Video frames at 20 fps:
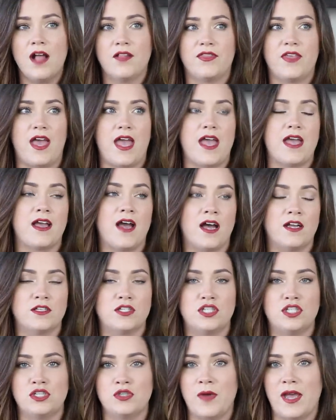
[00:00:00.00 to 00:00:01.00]
They got
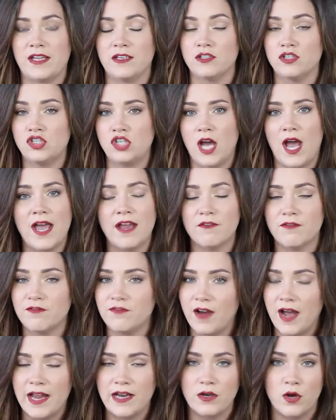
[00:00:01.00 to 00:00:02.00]
into a giant
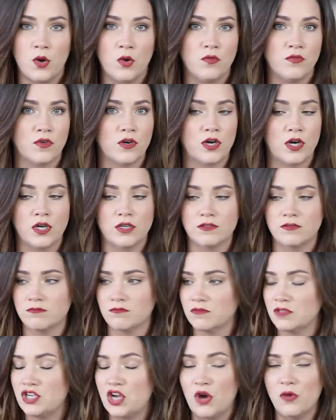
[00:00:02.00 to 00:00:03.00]
fight
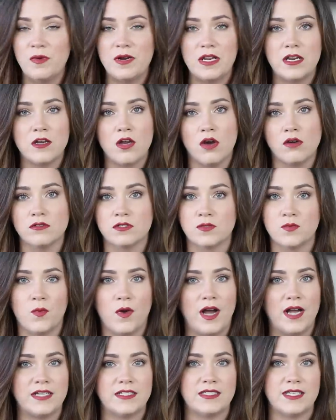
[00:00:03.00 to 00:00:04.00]
over nobody knows
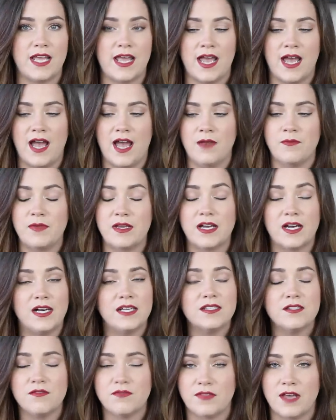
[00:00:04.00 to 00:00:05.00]
what, and
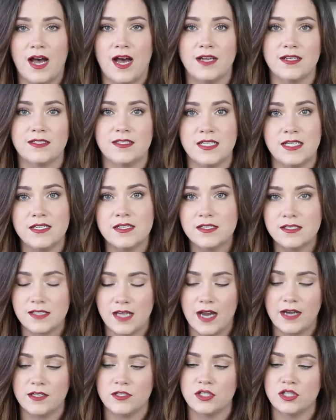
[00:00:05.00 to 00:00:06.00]
because of that, Dean
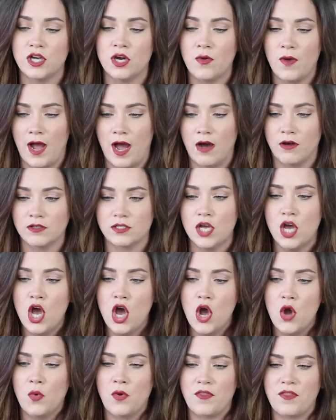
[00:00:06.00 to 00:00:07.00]
decided to go out
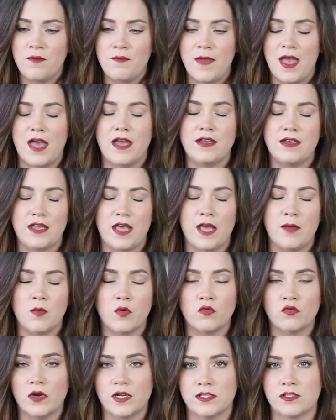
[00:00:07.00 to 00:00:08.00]
with a man named
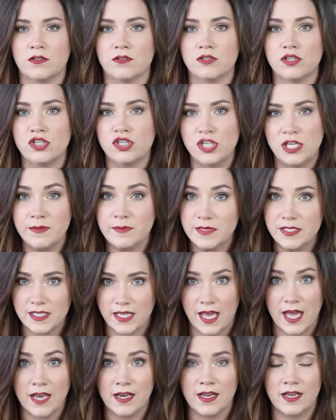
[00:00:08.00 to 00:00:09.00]
Russell
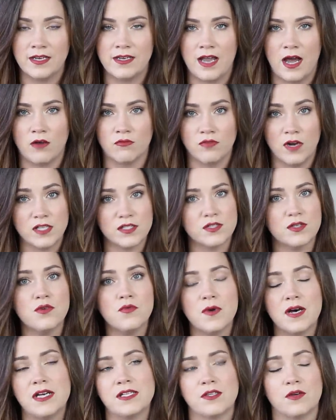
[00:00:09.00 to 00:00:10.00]
Sheepskin. Now,
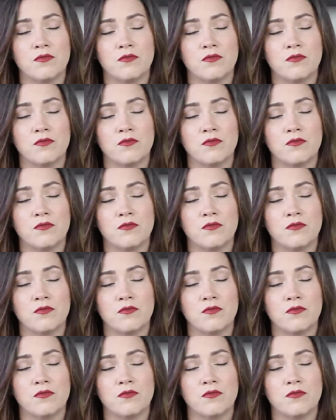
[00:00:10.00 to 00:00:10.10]
Russell was